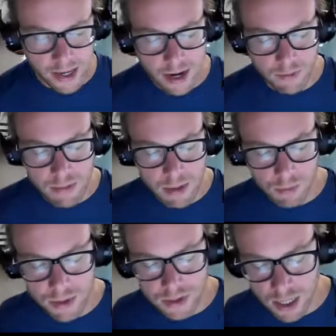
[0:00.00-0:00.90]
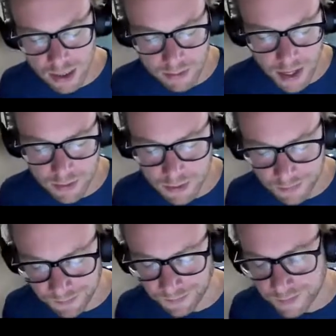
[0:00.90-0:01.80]
again, remember we talked about
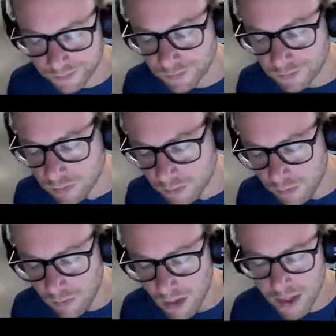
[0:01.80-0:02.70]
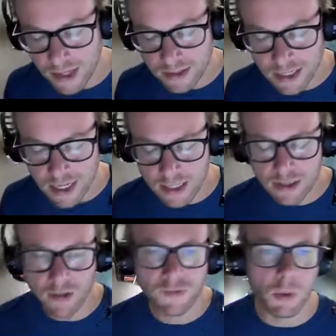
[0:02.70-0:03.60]
that e
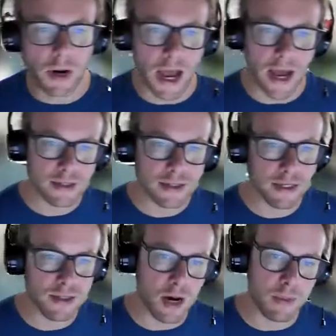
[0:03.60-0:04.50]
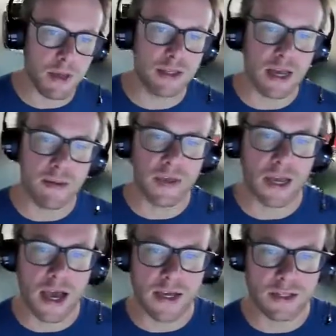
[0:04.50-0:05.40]
to the 4x is going to be the same
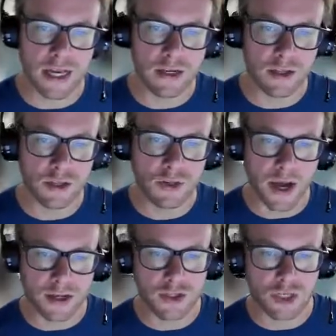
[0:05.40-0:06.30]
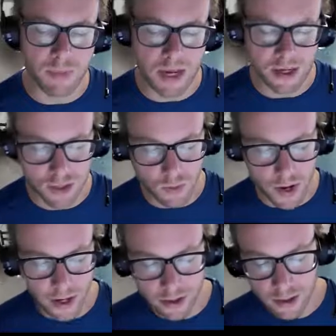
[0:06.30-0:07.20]
thing as e to the 2x just being
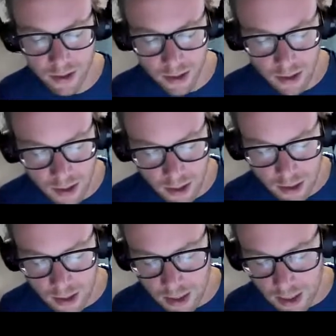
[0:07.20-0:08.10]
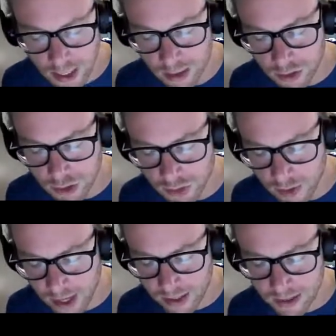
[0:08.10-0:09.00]
squared. E to the
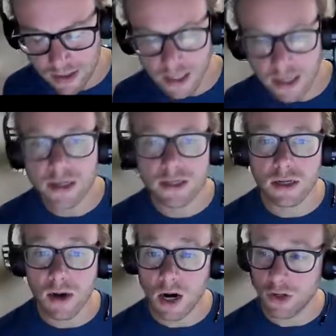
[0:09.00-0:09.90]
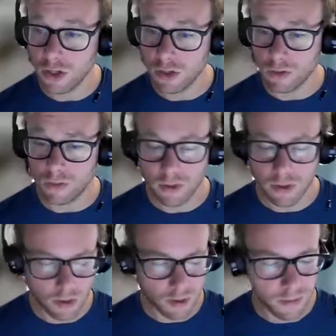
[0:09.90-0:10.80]
2x is our u.
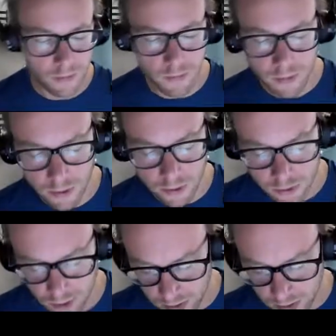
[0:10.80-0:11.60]
And so